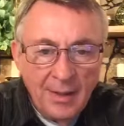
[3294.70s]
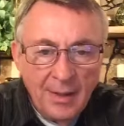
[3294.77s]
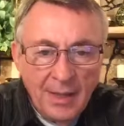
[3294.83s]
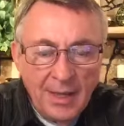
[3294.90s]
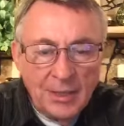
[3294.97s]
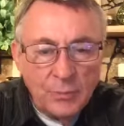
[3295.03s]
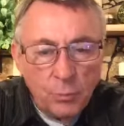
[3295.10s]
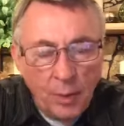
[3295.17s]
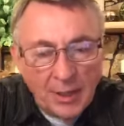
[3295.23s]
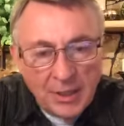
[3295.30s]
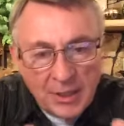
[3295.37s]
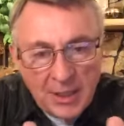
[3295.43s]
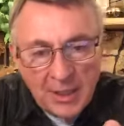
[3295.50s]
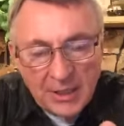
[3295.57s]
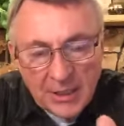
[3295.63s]
It's
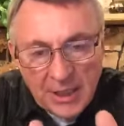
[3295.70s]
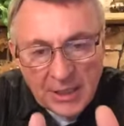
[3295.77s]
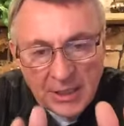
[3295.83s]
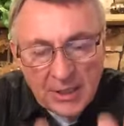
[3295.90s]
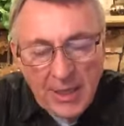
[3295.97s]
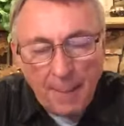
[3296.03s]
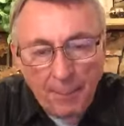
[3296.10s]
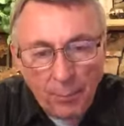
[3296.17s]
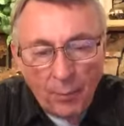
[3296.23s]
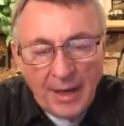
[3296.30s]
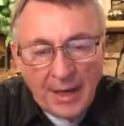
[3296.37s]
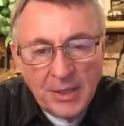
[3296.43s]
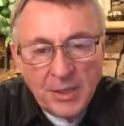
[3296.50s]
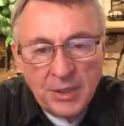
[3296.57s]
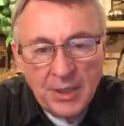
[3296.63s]
what the, it
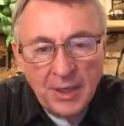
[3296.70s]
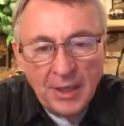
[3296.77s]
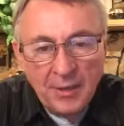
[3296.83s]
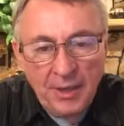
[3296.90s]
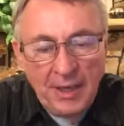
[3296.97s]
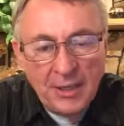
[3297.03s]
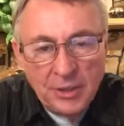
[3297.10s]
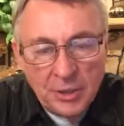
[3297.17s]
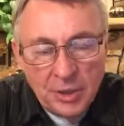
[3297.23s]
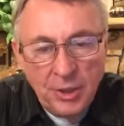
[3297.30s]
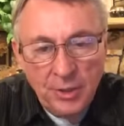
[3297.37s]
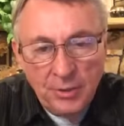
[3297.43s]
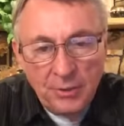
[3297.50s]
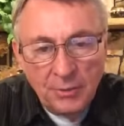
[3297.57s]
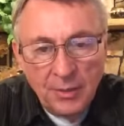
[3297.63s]
separates these
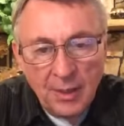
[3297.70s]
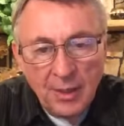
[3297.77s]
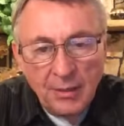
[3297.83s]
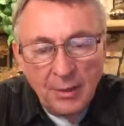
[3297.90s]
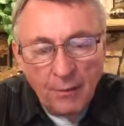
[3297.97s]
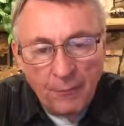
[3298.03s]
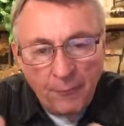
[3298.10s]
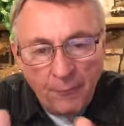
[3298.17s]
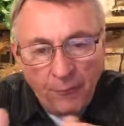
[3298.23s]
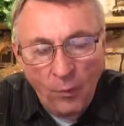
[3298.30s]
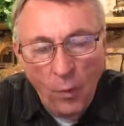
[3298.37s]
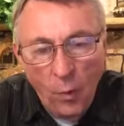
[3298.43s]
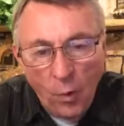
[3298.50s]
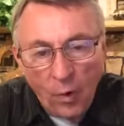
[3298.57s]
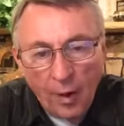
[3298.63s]
two, the
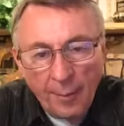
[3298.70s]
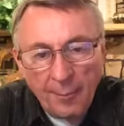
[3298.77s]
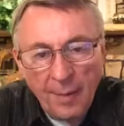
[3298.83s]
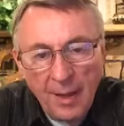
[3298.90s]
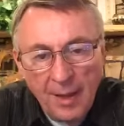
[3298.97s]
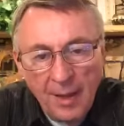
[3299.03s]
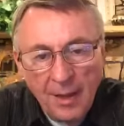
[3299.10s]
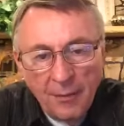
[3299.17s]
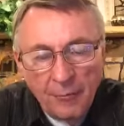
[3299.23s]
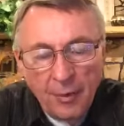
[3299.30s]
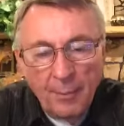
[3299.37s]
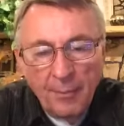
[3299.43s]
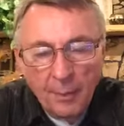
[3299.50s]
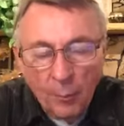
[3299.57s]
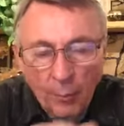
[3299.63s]
form
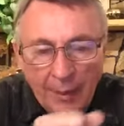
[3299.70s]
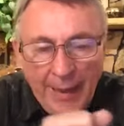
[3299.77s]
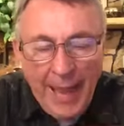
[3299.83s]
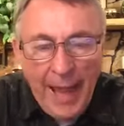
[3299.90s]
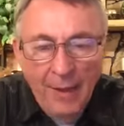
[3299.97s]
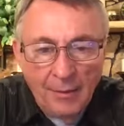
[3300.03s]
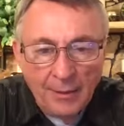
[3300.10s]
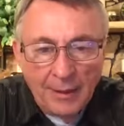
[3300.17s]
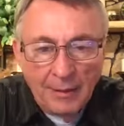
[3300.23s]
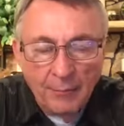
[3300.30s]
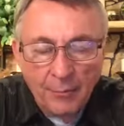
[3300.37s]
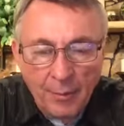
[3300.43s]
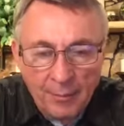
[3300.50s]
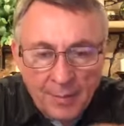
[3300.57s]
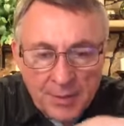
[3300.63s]
from the reality,
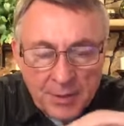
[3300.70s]
from the